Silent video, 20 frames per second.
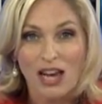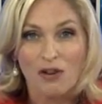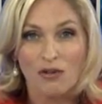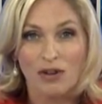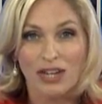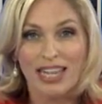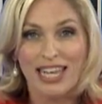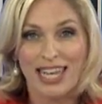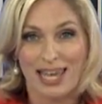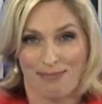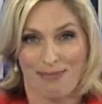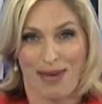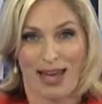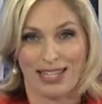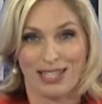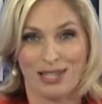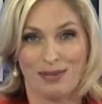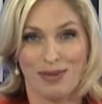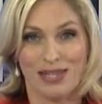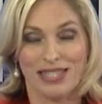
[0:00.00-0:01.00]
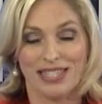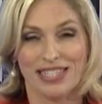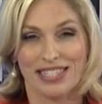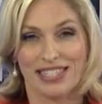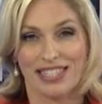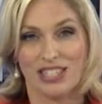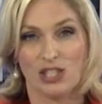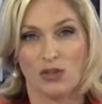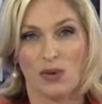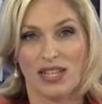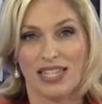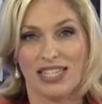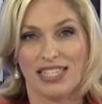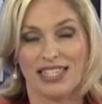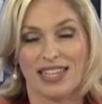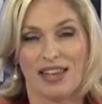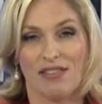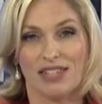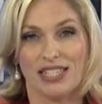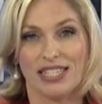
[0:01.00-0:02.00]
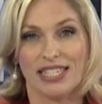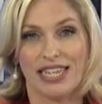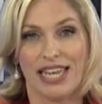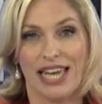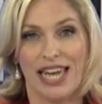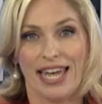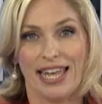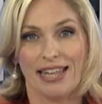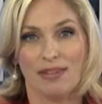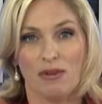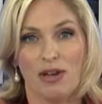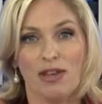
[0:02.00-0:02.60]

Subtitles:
really get back to business in 2017.